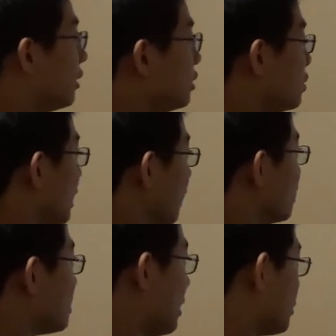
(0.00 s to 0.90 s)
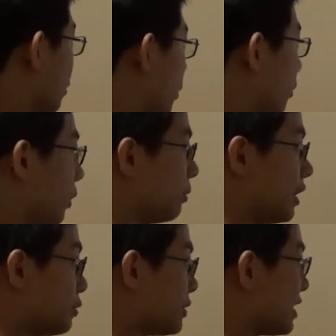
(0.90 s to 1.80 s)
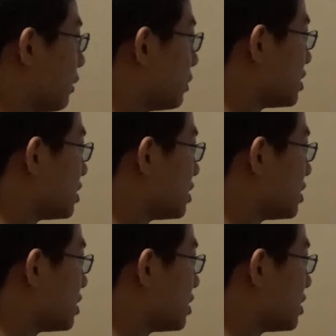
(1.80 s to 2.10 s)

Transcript: 2 seconds times 1 meter per second,